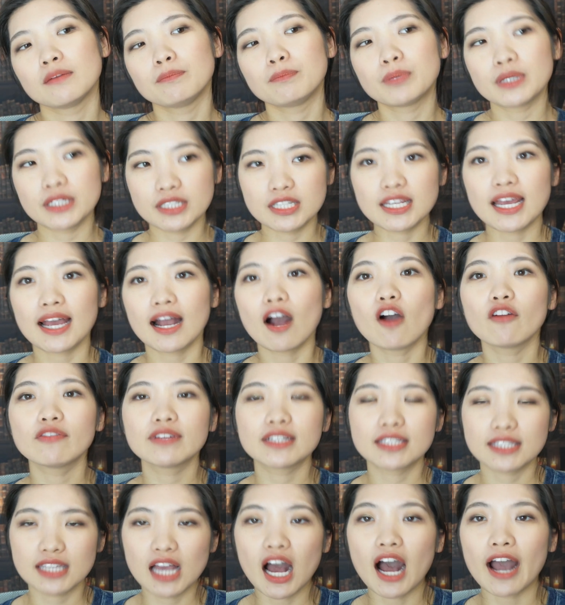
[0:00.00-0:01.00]
protect,
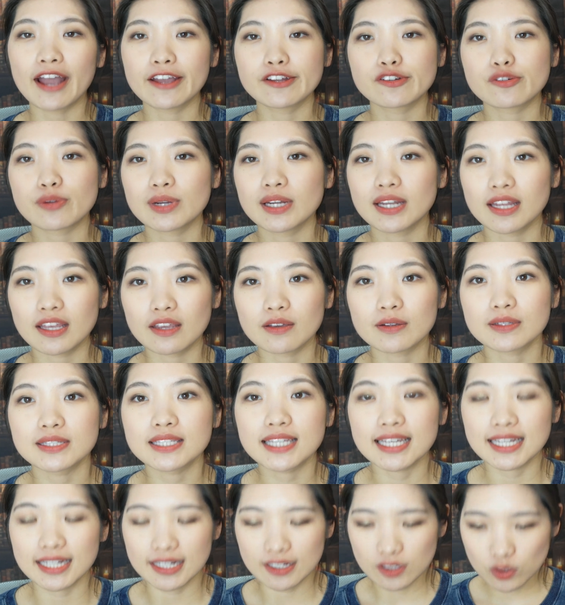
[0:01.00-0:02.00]
obviously hydrating your
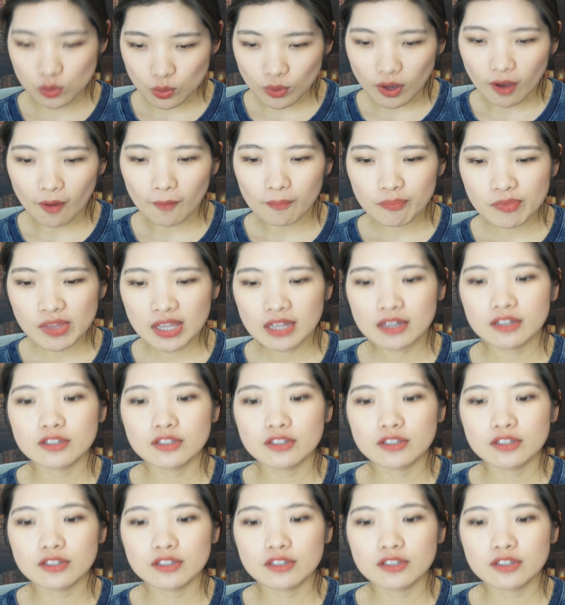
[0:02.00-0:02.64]
skin as well.